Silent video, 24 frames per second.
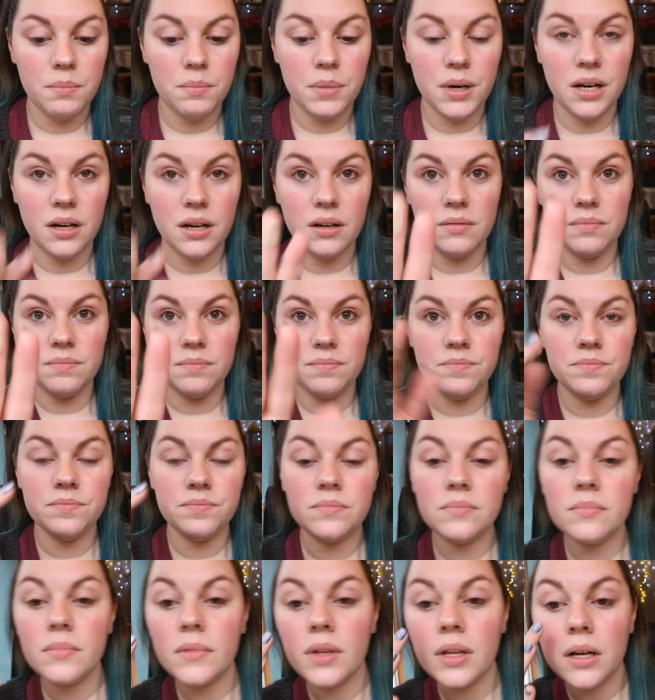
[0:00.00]
But
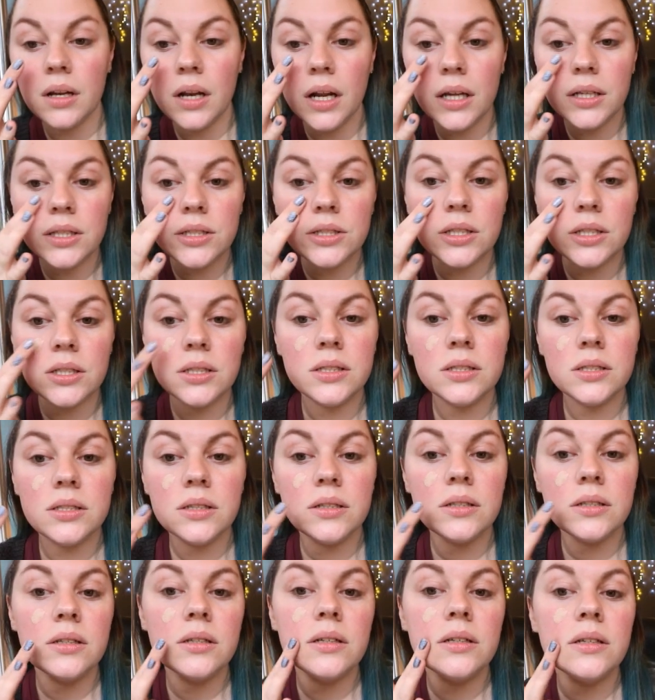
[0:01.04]
let's
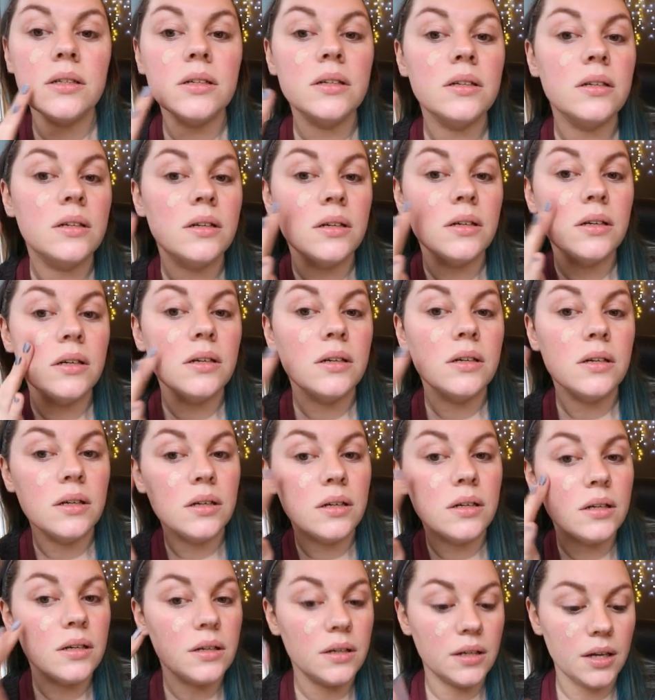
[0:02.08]
just
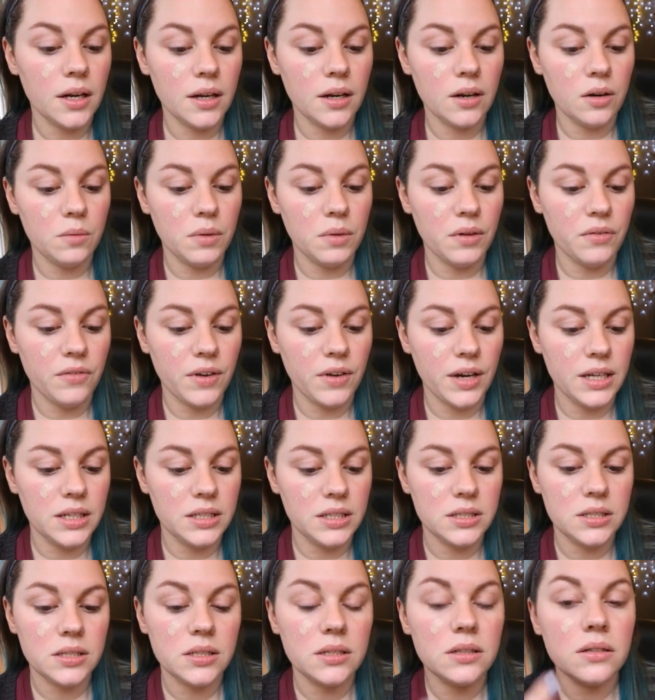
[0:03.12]
get it on my
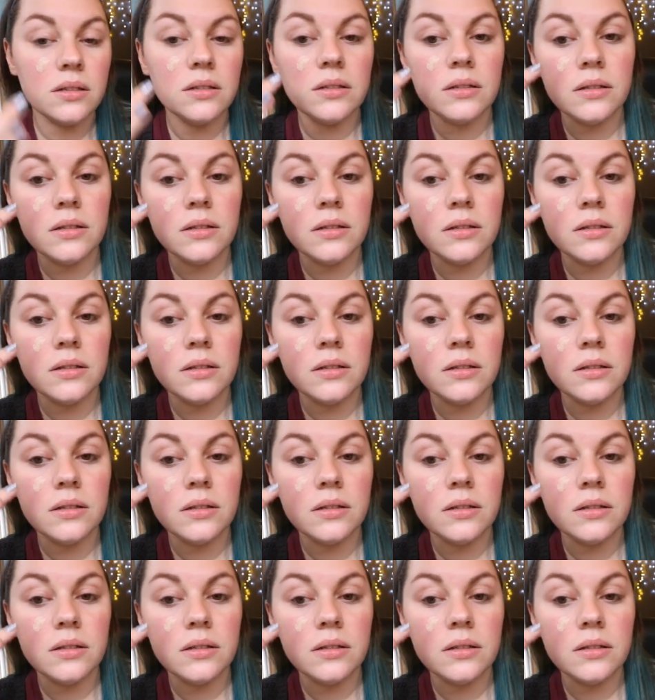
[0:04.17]
face.